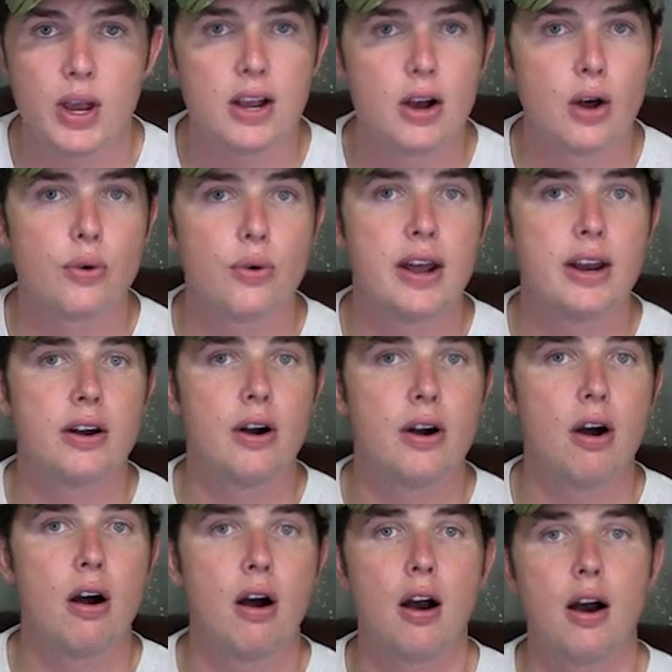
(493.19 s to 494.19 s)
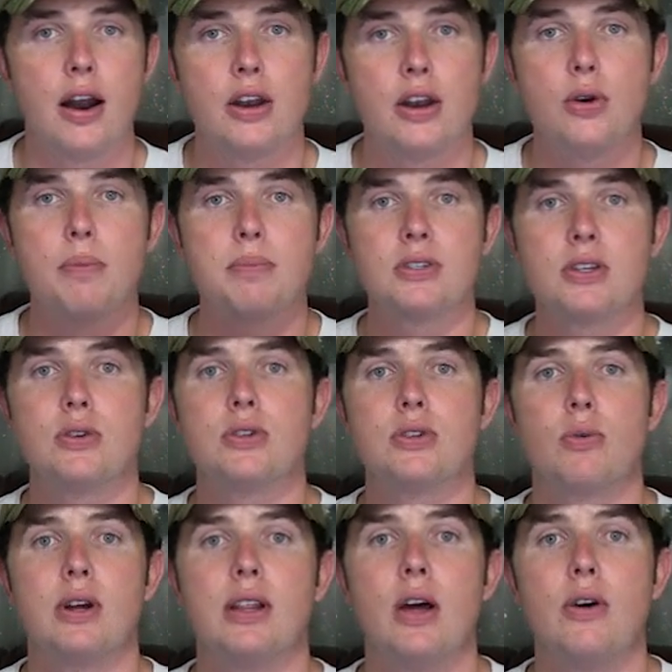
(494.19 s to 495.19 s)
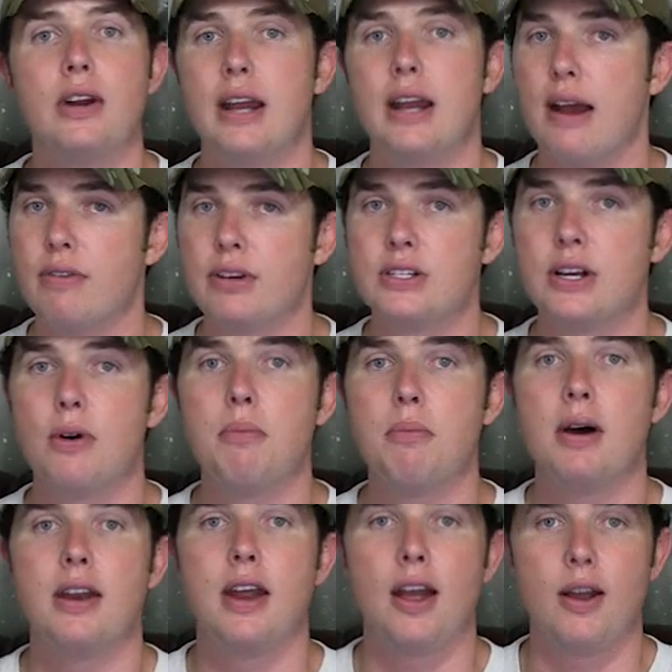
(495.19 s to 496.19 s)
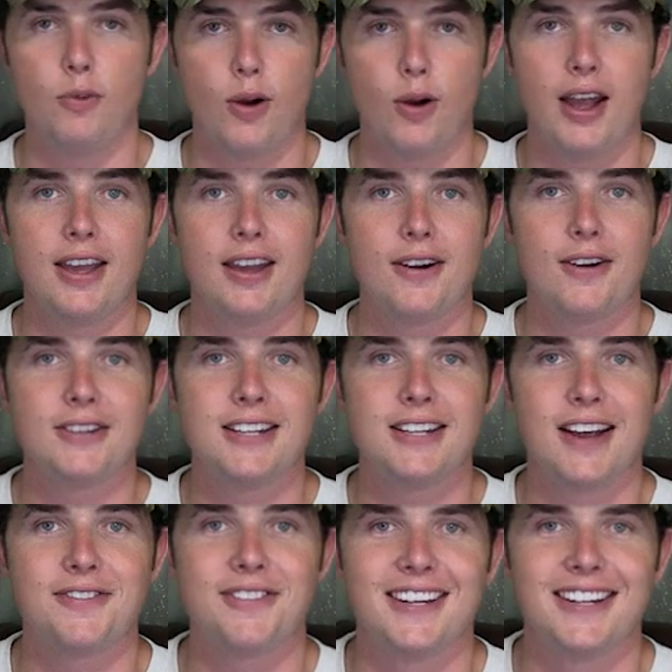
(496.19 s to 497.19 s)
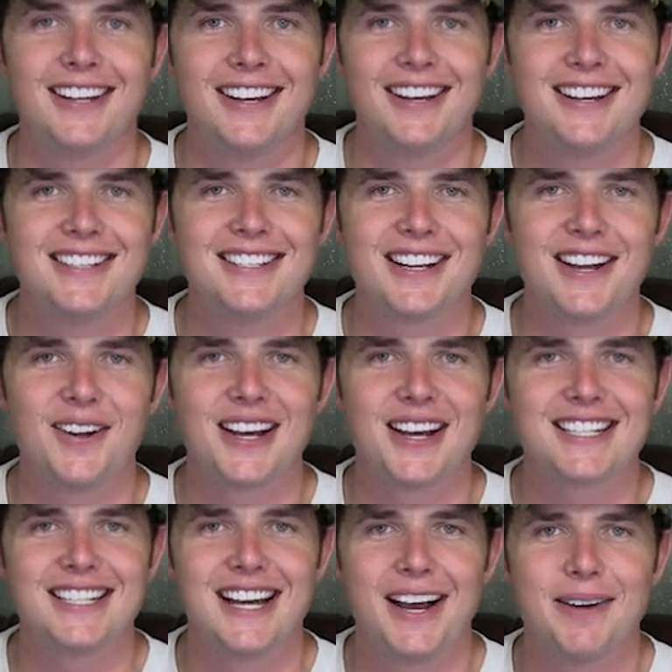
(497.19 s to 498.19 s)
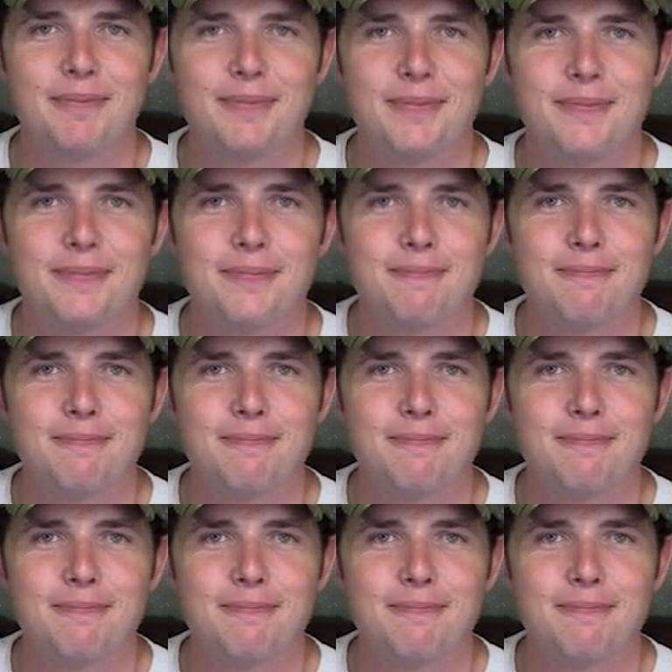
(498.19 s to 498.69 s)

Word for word: week on Rated RR and new episodes are reloaded every single Monday right here on TechFeed. See y'all next time.